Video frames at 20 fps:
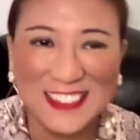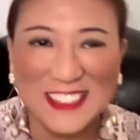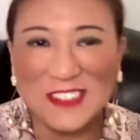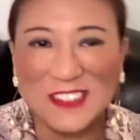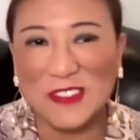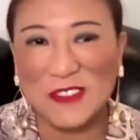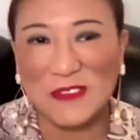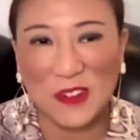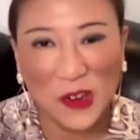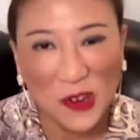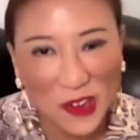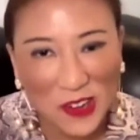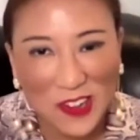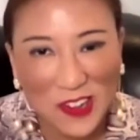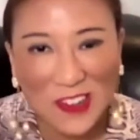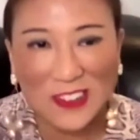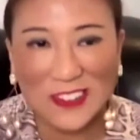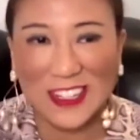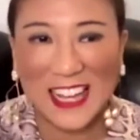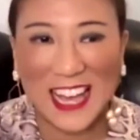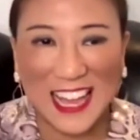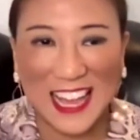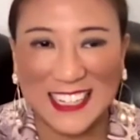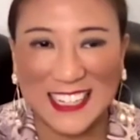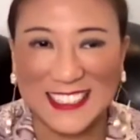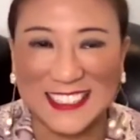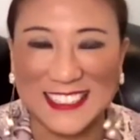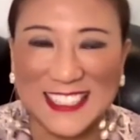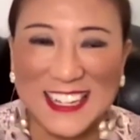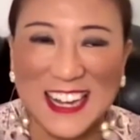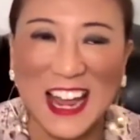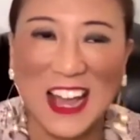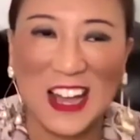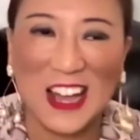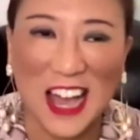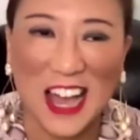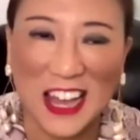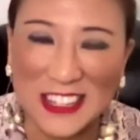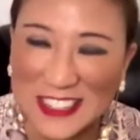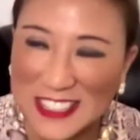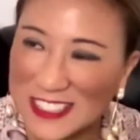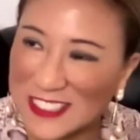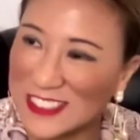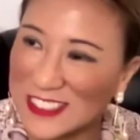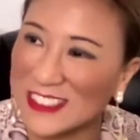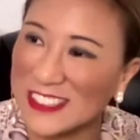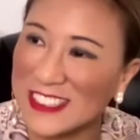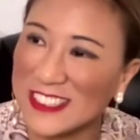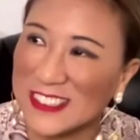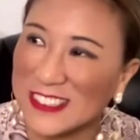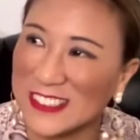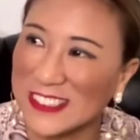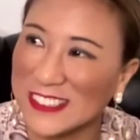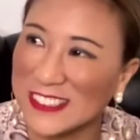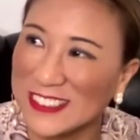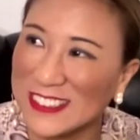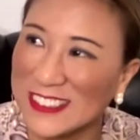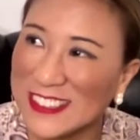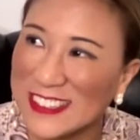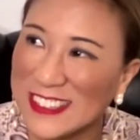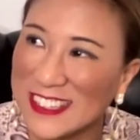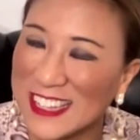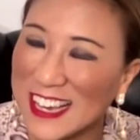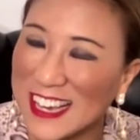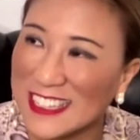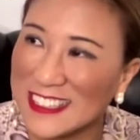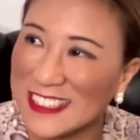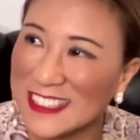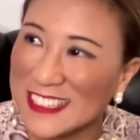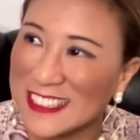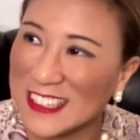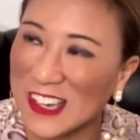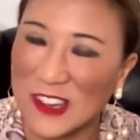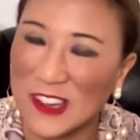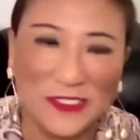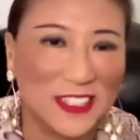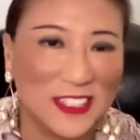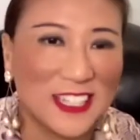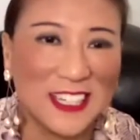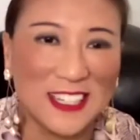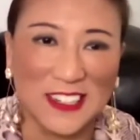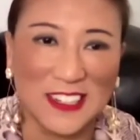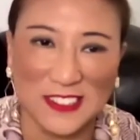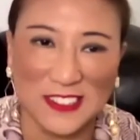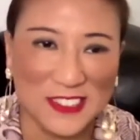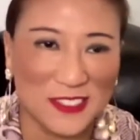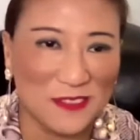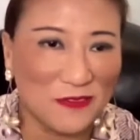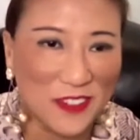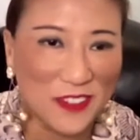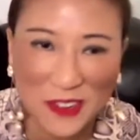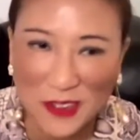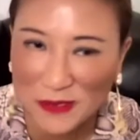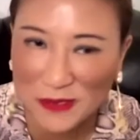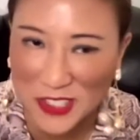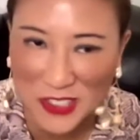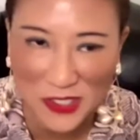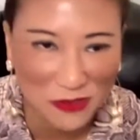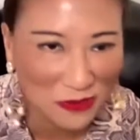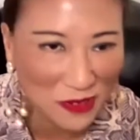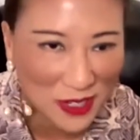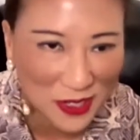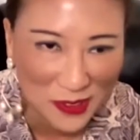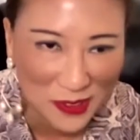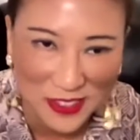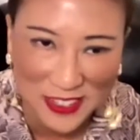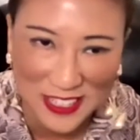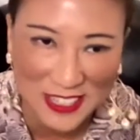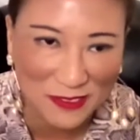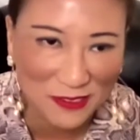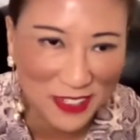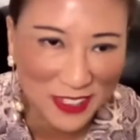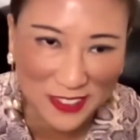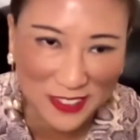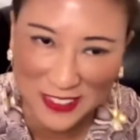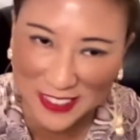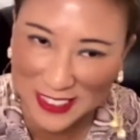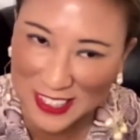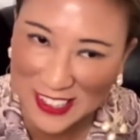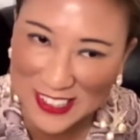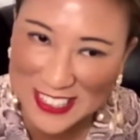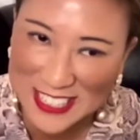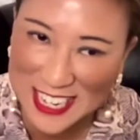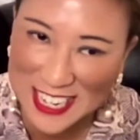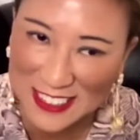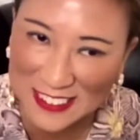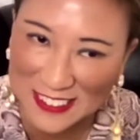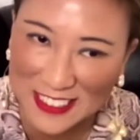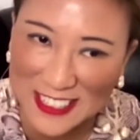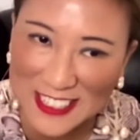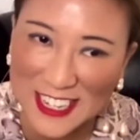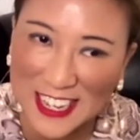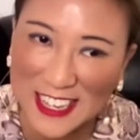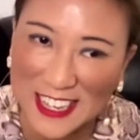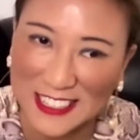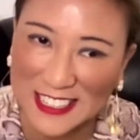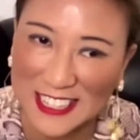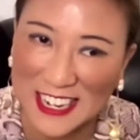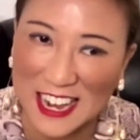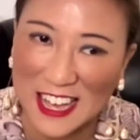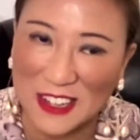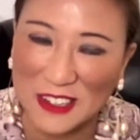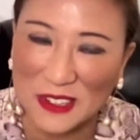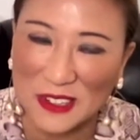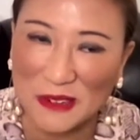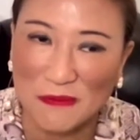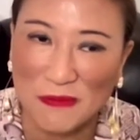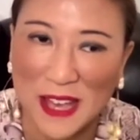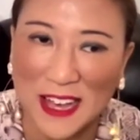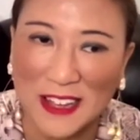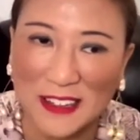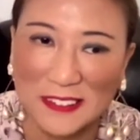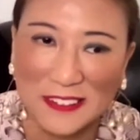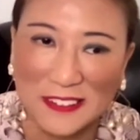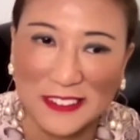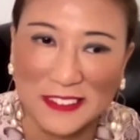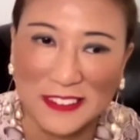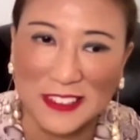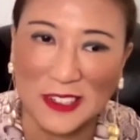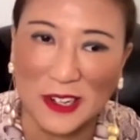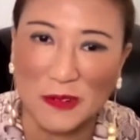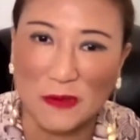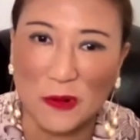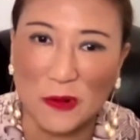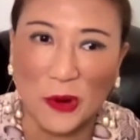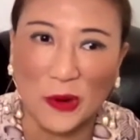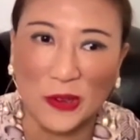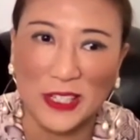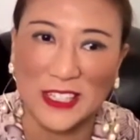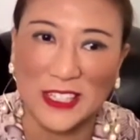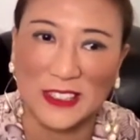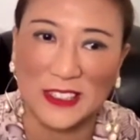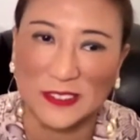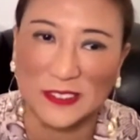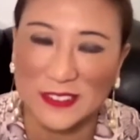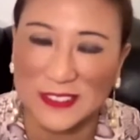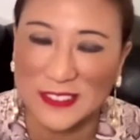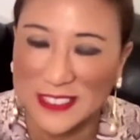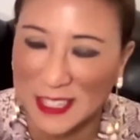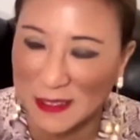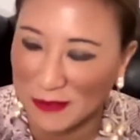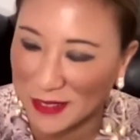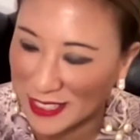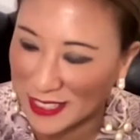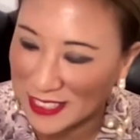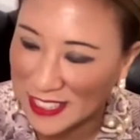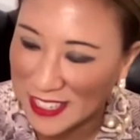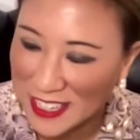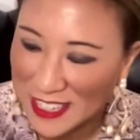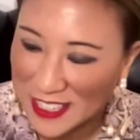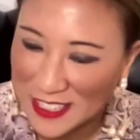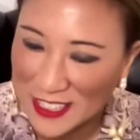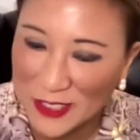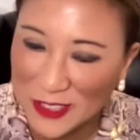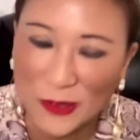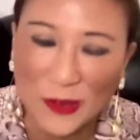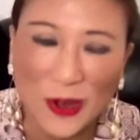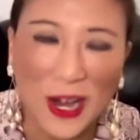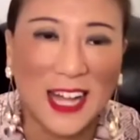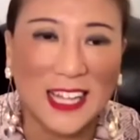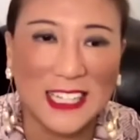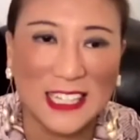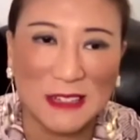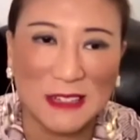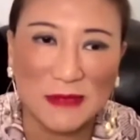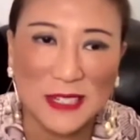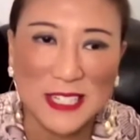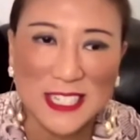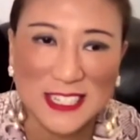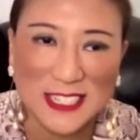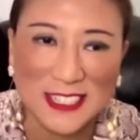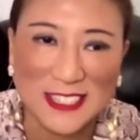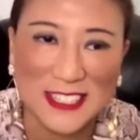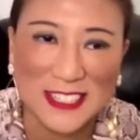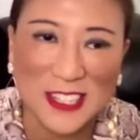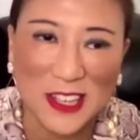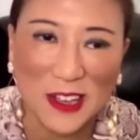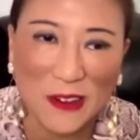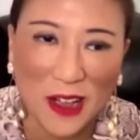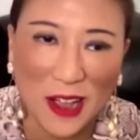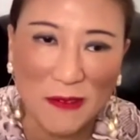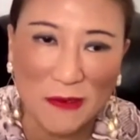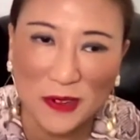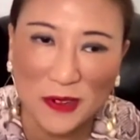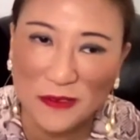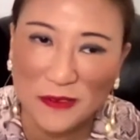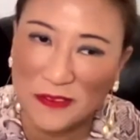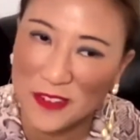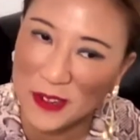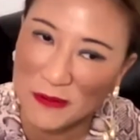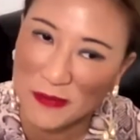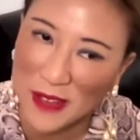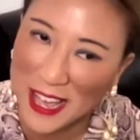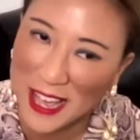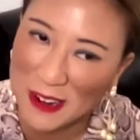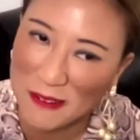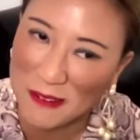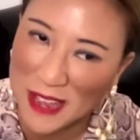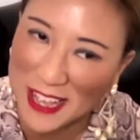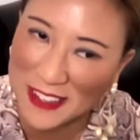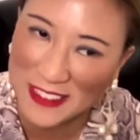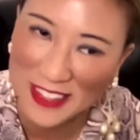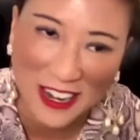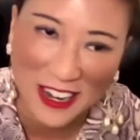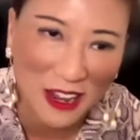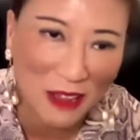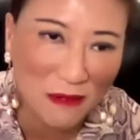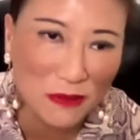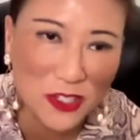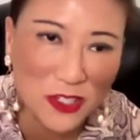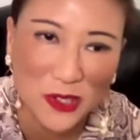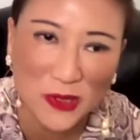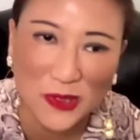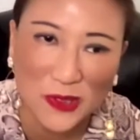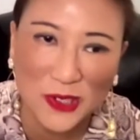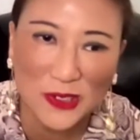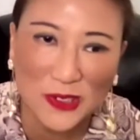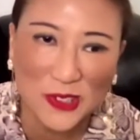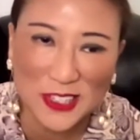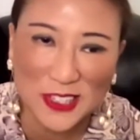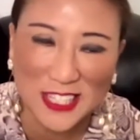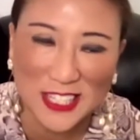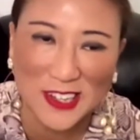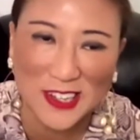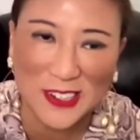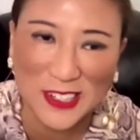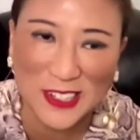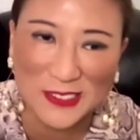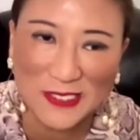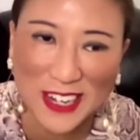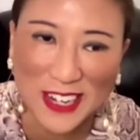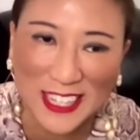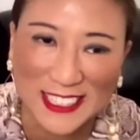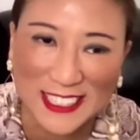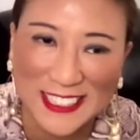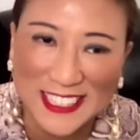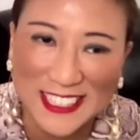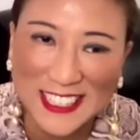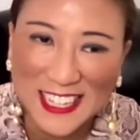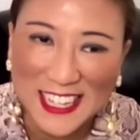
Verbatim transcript: think we've all had, I think, you know, I think COVID kilos is very much a real thing when you're in lockdown and you can't get out and about and, you know, walking or something. You are limited. So I wouldn't feel bad about that. I'm sure you're not the only one.